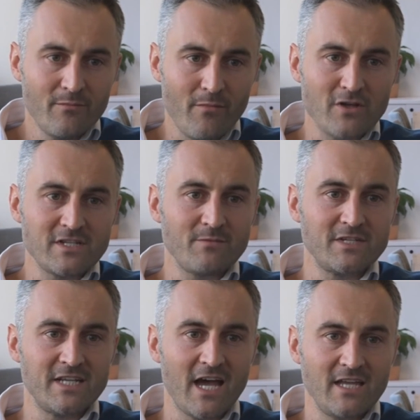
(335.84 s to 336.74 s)
most
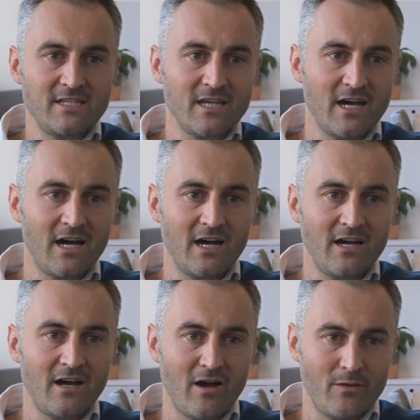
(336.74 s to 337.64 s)
up-to-date
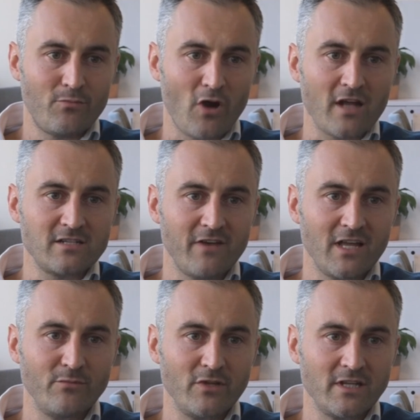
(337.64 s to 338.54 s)
product
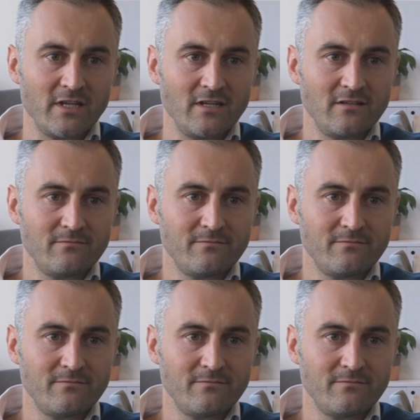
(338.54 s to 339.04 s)
availability.